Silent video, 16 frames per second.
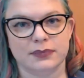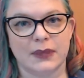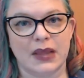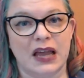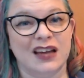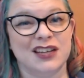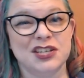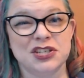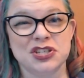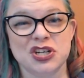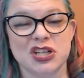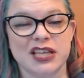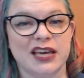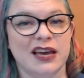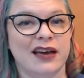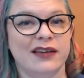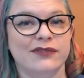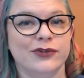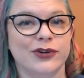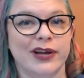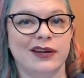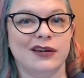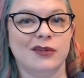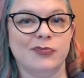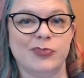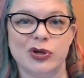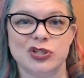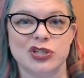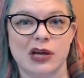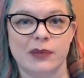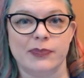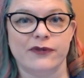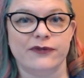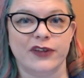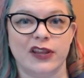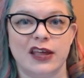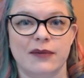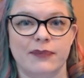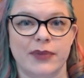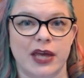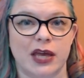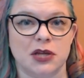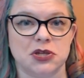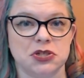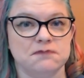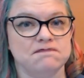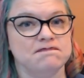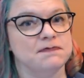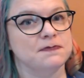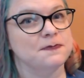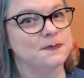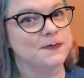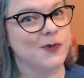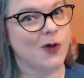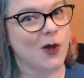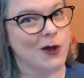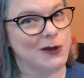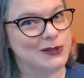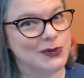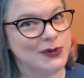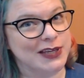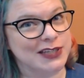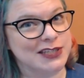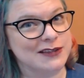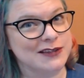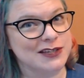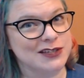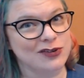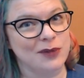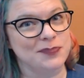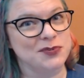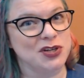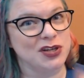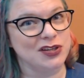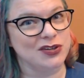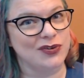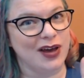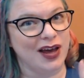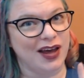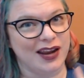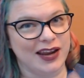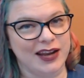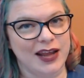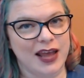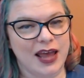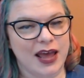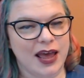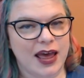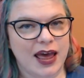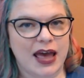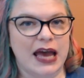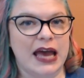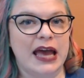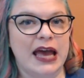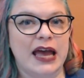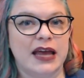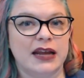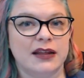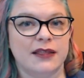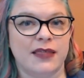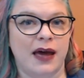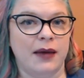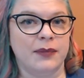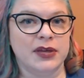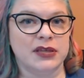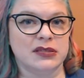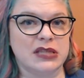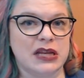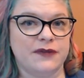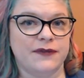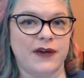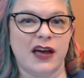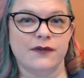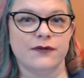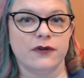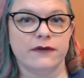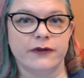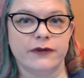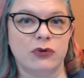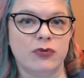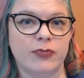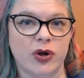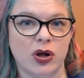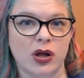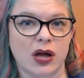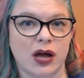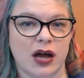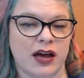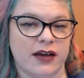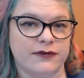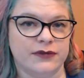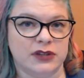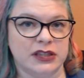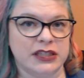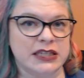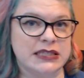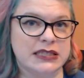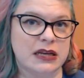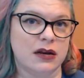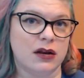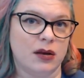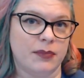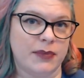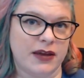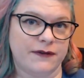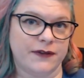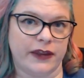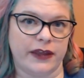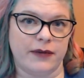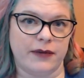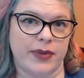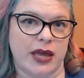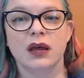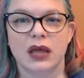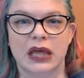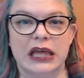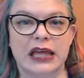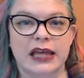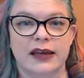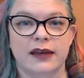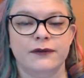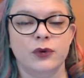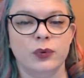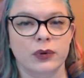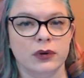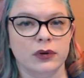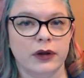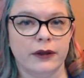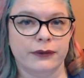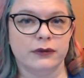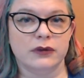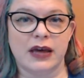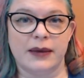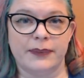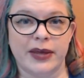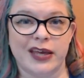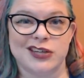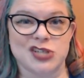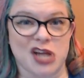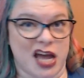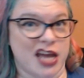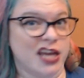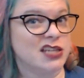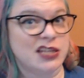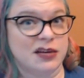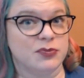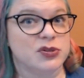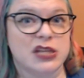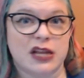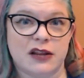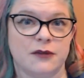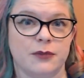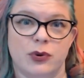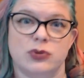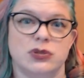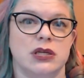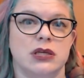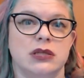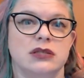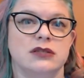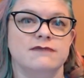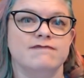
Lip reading: Additionally, I've created a bookshop affiliate page, also linked in the description, you got it, and that means that if I've reviewed a book, I've listed it on my affiliate page. If you order it through that page, I get 10% of the proceeds.